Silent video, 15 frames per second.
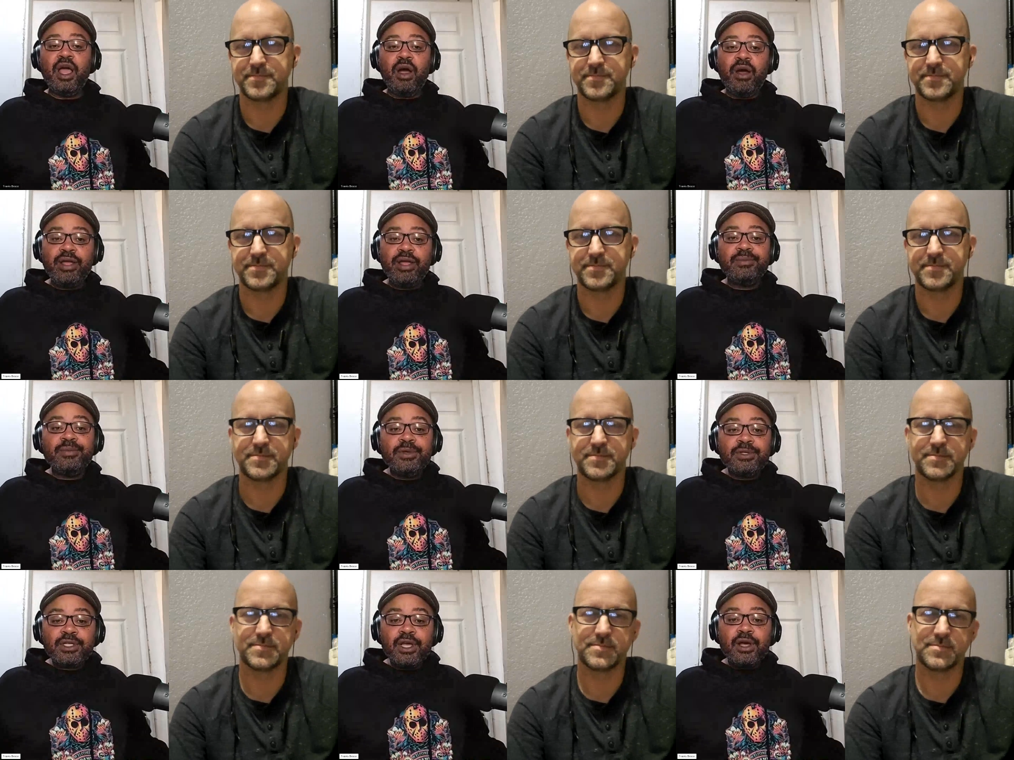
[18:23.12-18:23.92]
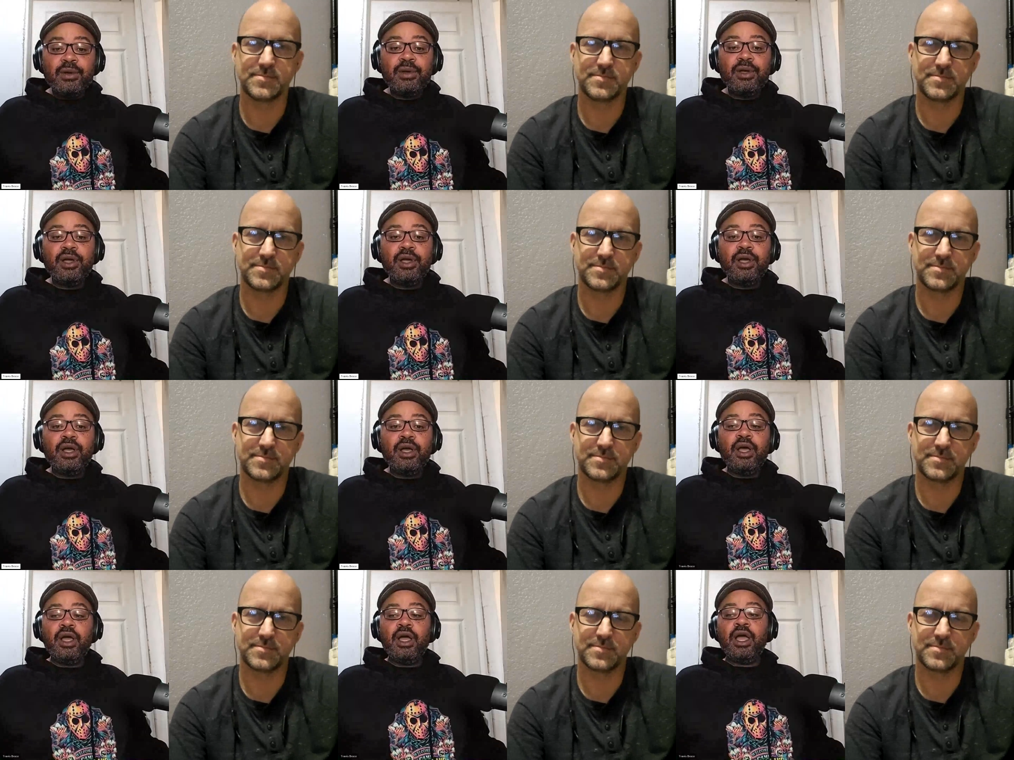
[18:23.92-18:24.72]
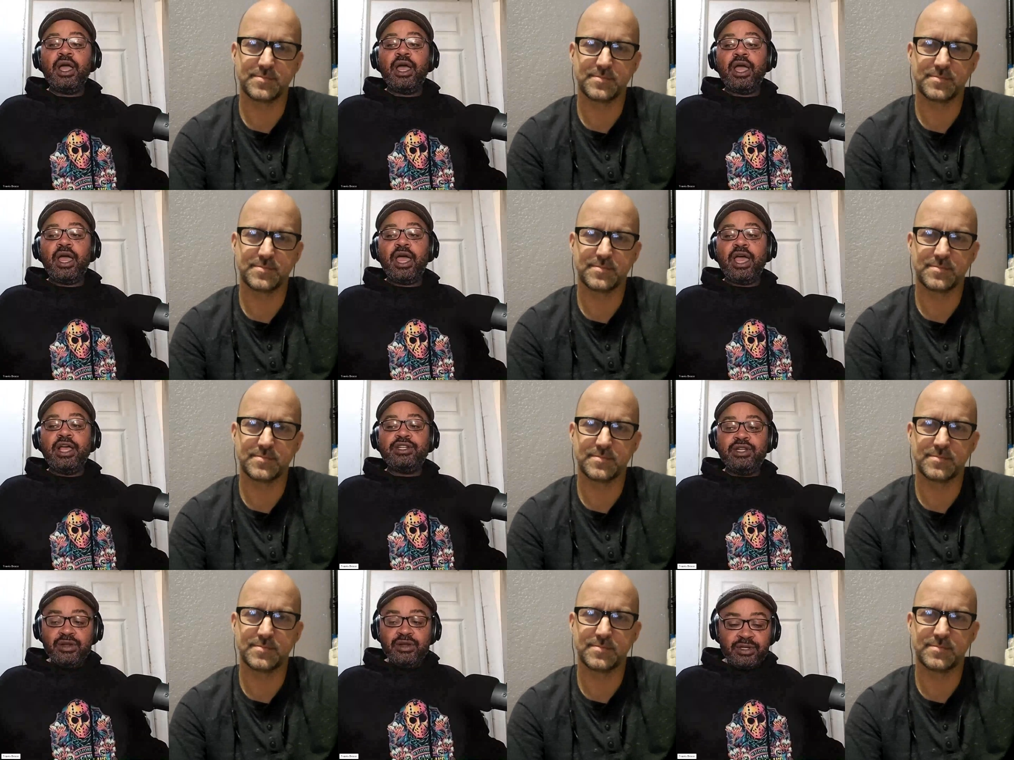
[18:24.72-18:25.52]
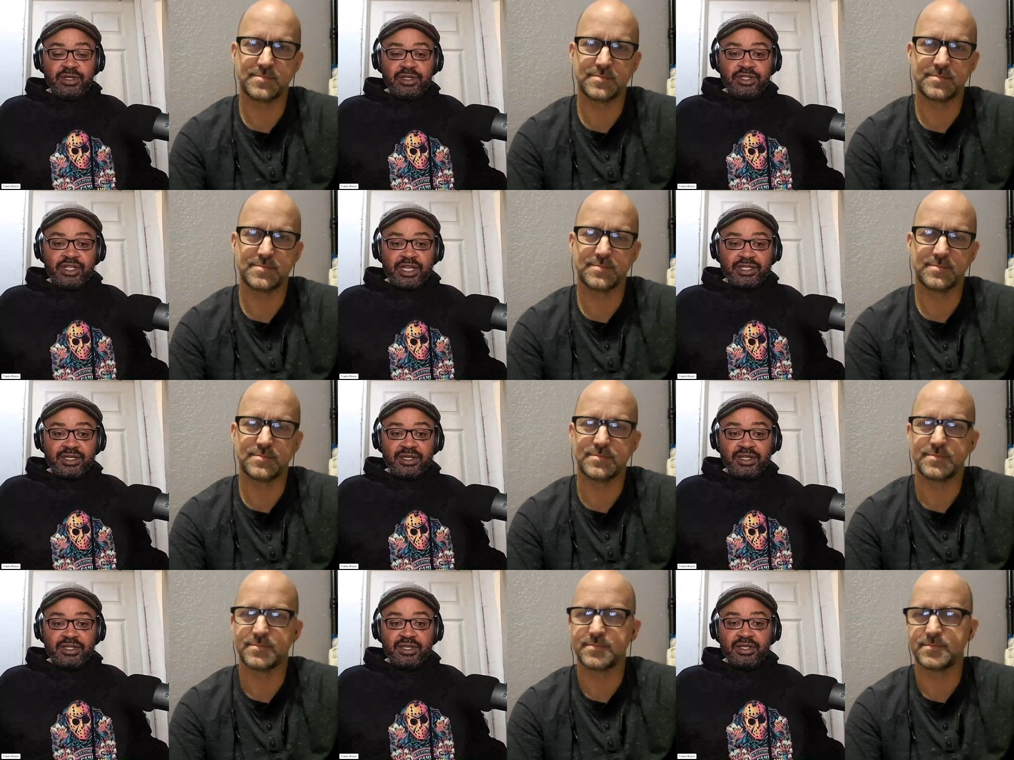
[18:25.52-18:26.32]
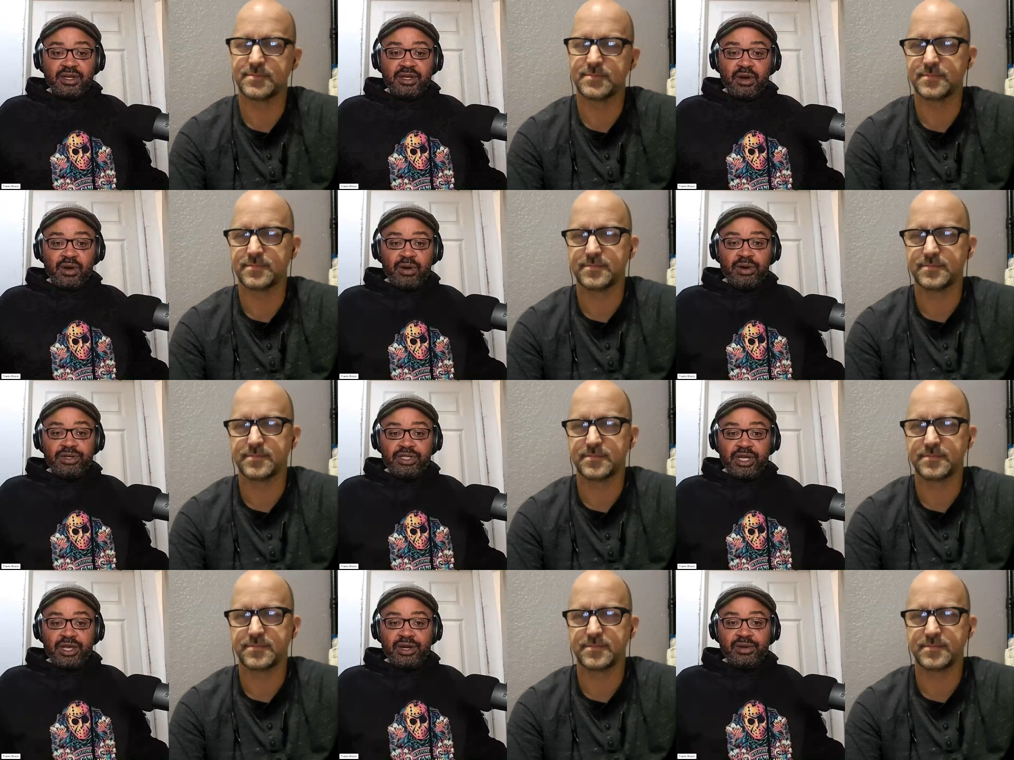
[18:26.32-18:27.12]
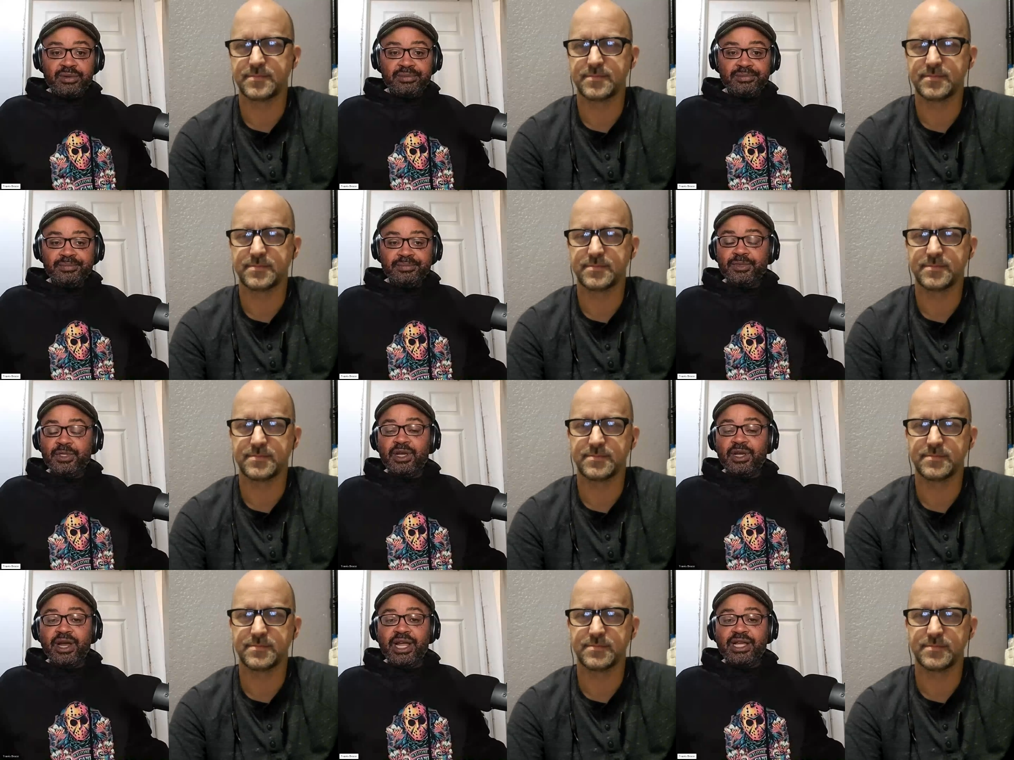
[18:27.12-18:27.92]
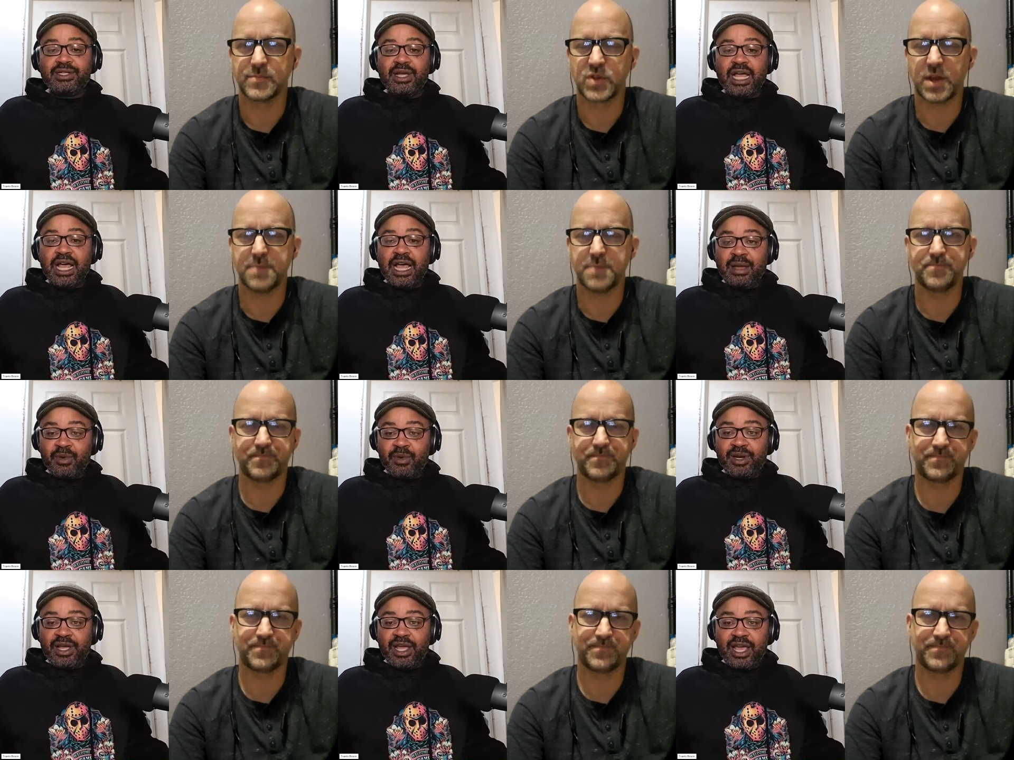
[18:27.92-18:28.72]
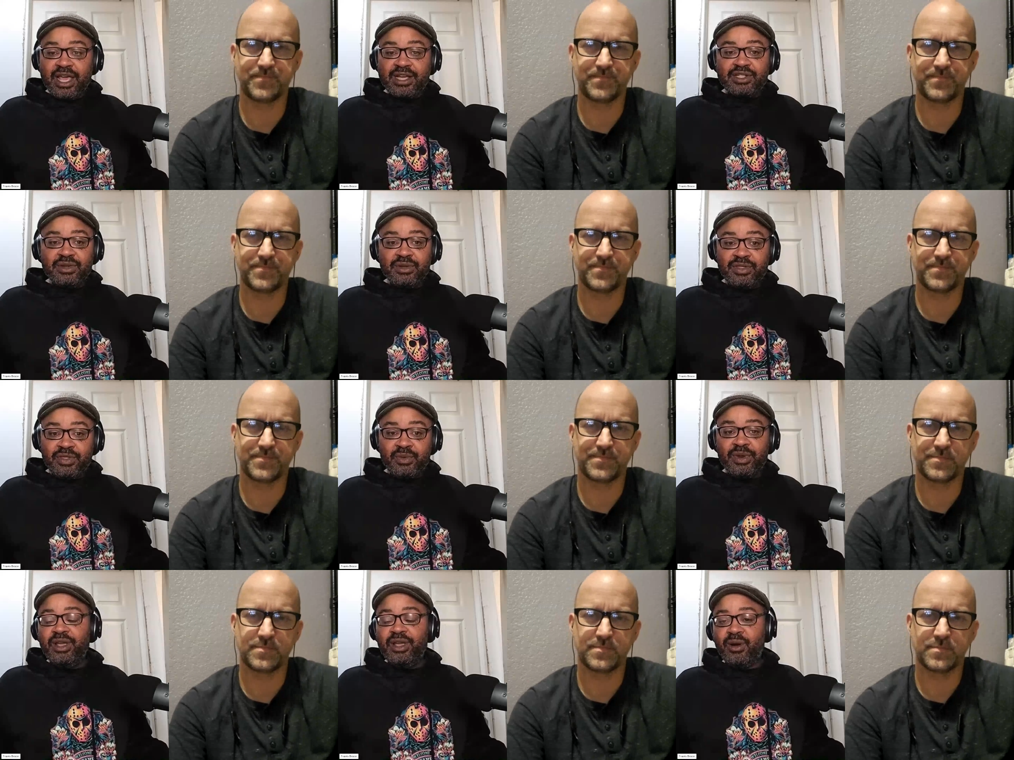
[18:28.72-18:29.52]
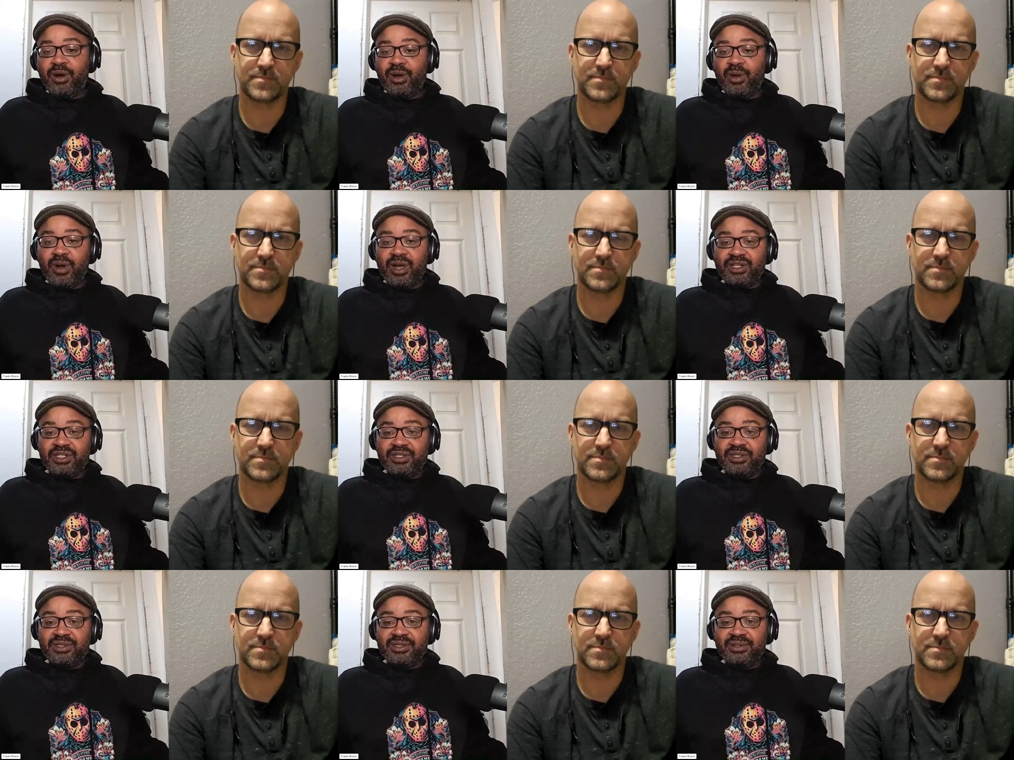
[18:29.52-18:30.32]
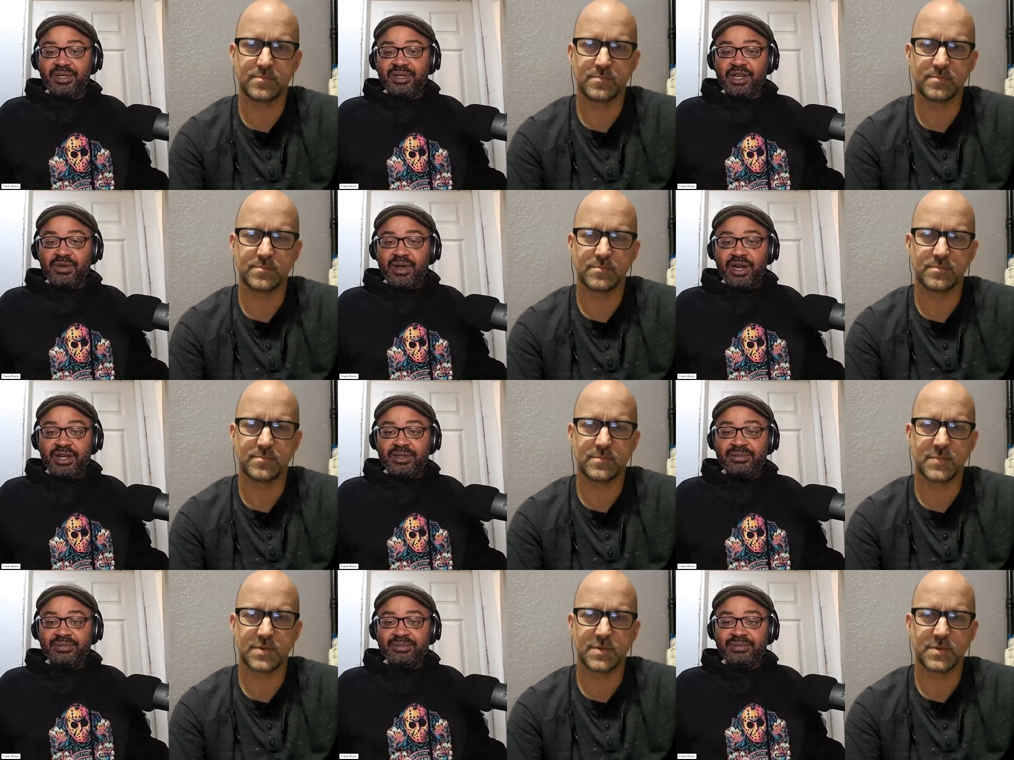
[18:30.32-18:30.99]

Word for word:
Speaker 1: All right. So, as you know, Jason, this is a horror channel. All right. So, okay. I'm going to ask you three horror questions. Are you ready?